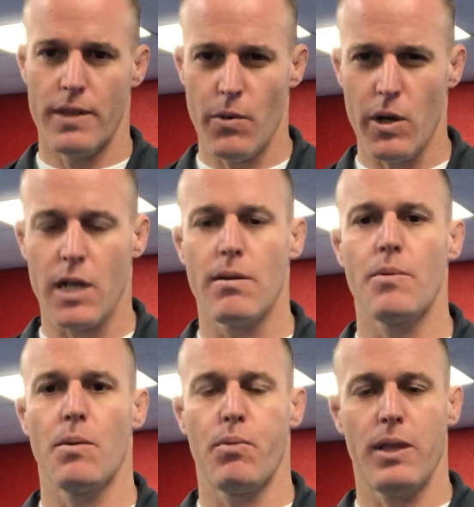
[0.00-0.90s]
And then we're gonna come
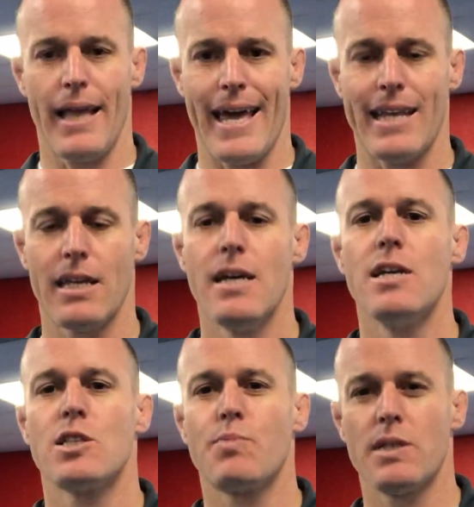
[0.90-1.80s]
up with a plan
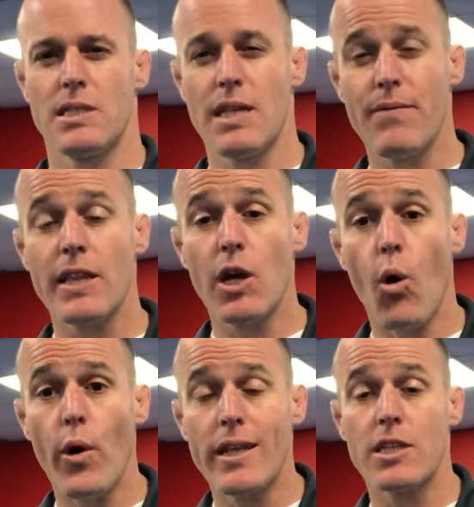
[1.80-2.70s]
specifically
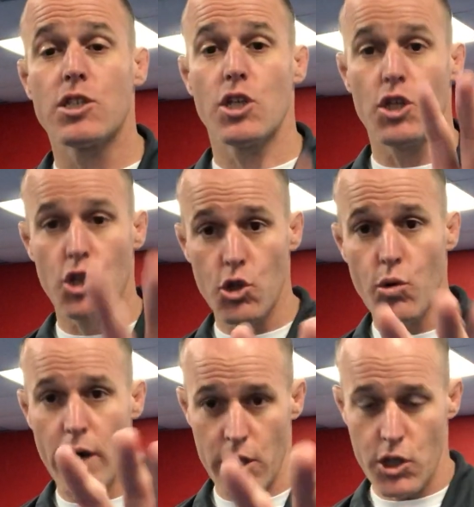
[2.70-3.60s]
oriented to
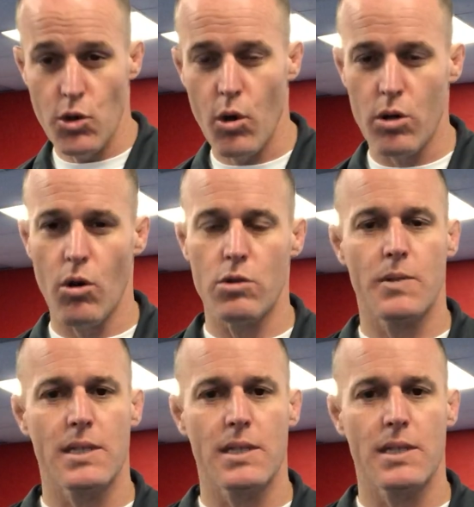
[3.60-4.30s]
you and your goals,